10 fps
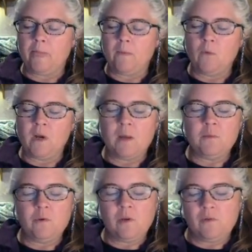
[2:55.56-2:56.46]
when I'm
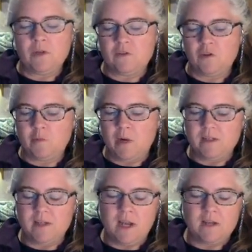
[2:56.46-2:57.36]
doing a research
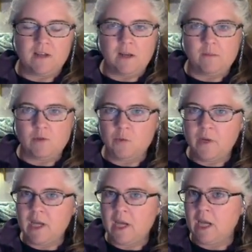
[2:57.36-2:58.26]
process, I am
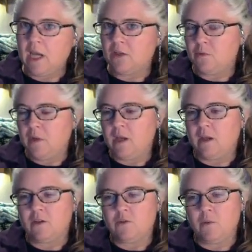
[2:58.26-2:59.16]
tweaking and
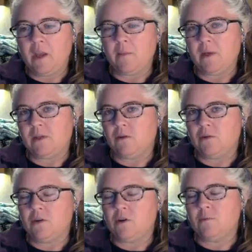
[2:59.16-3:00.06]
tweaking and tweaking my
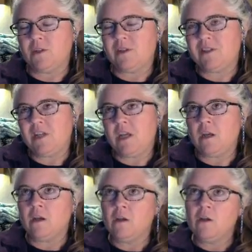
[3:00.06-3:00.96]
search terms to
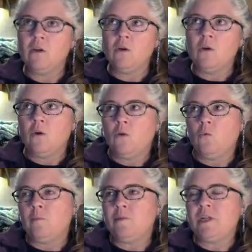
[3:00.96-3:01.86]
see
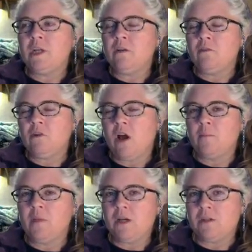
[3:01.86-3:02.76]
what particular
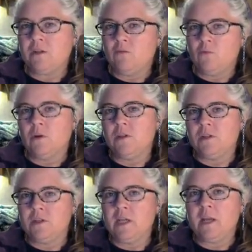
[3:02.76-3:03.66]
combination of words
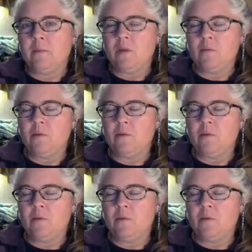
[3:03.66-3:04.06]
is going to get me the